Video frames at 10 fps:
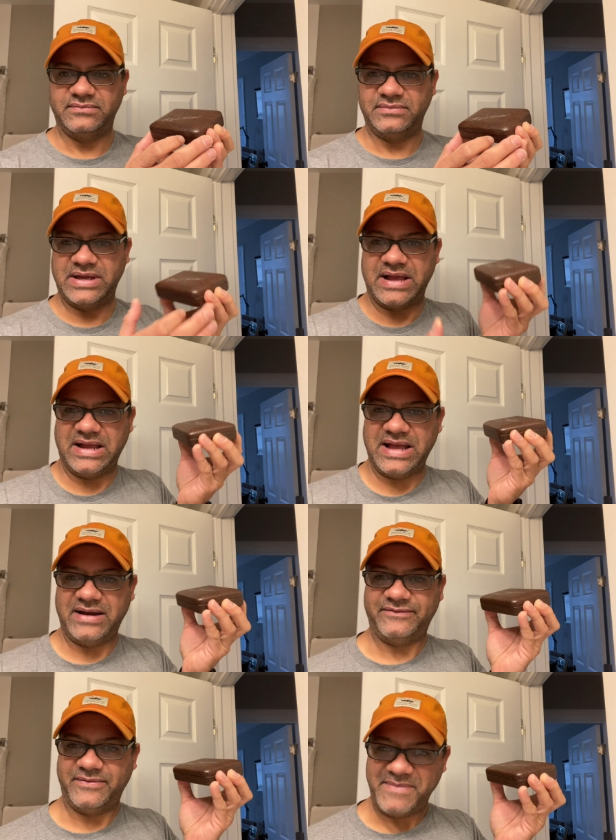Like I got
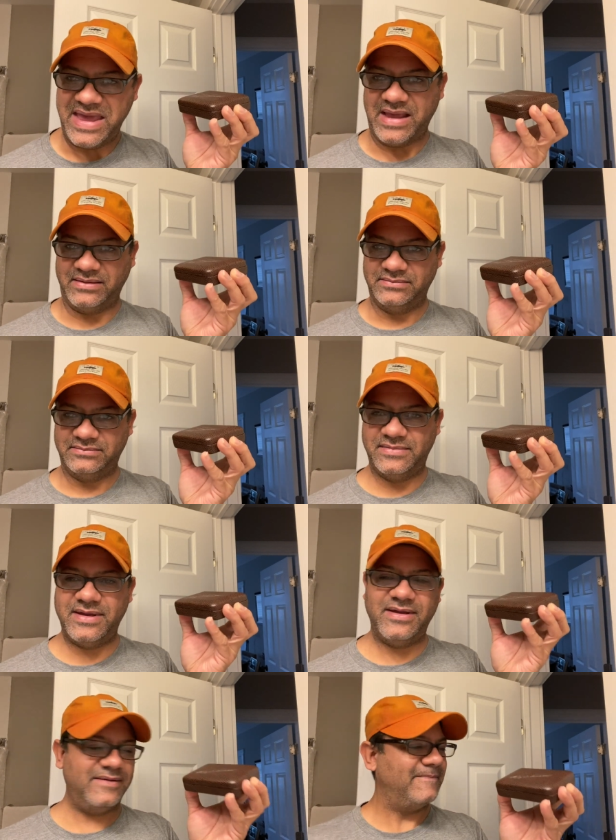it from me.
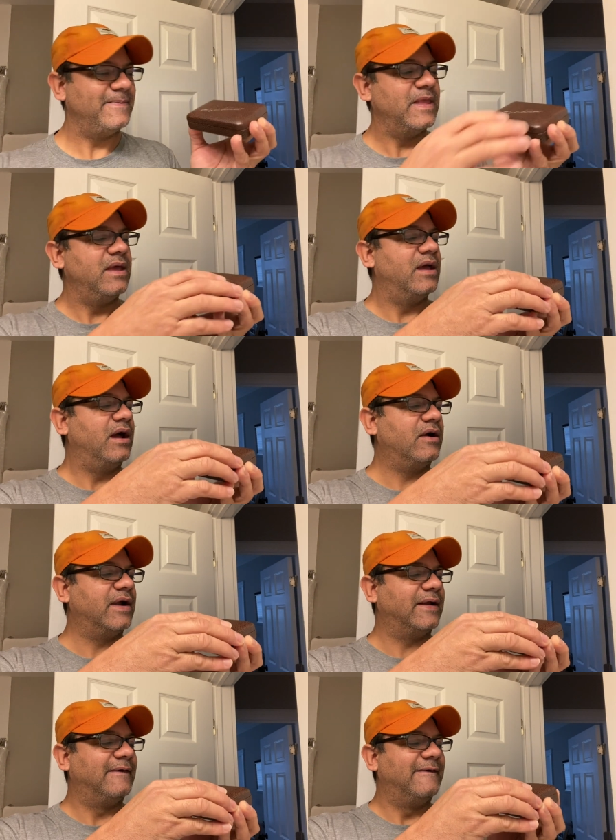All right,